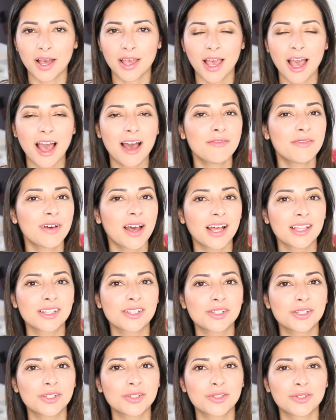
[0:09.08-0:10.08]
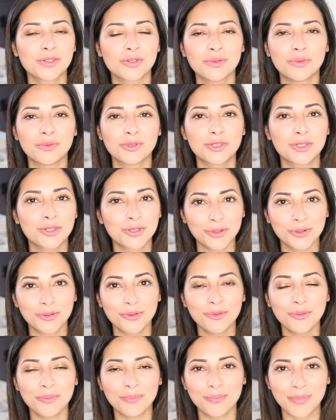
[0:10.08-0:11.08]
I have had to do
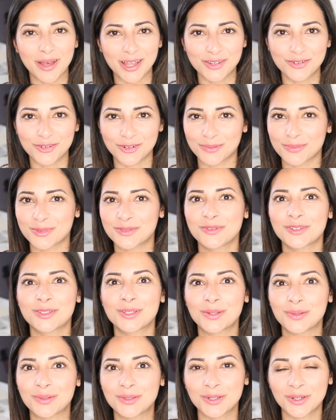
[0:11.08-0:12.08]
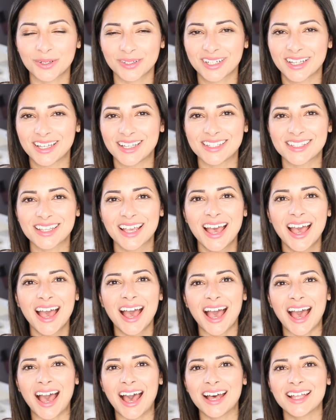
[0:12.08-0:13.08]
2 bedrooms for 2 toddlers.
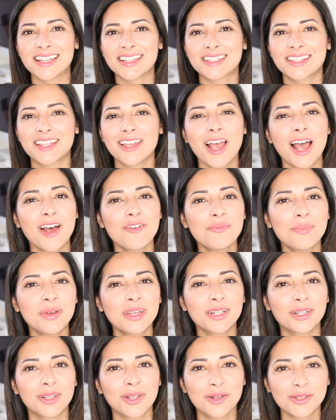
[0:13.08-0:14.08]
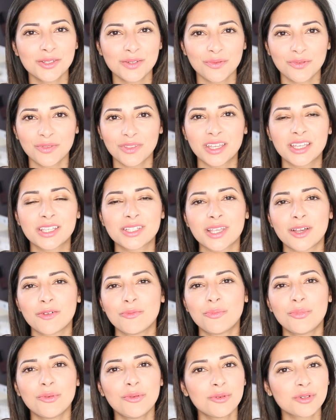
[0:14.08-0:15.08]
And there have been lots of things
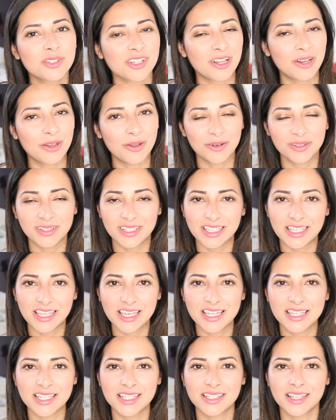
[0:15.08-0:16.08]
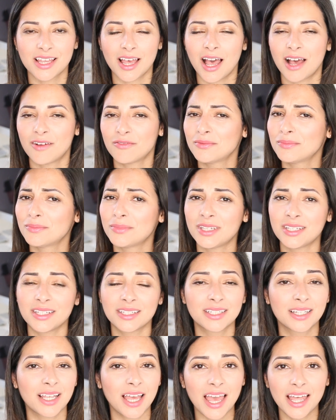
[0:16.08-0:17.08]
I've bought along the years that haven't
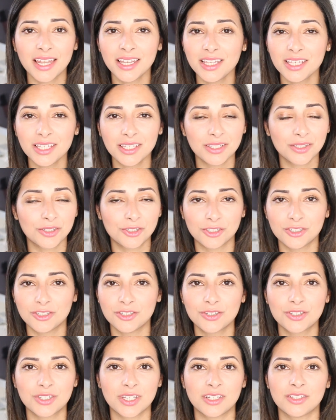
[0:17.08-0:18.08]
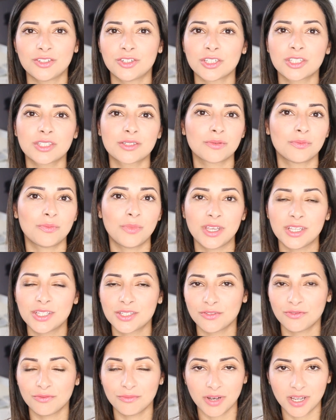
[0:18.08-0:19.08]
been any good and just a
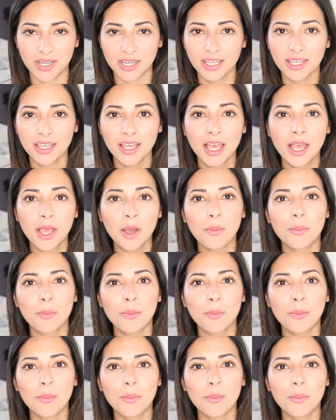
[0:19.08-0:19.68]
waste of money.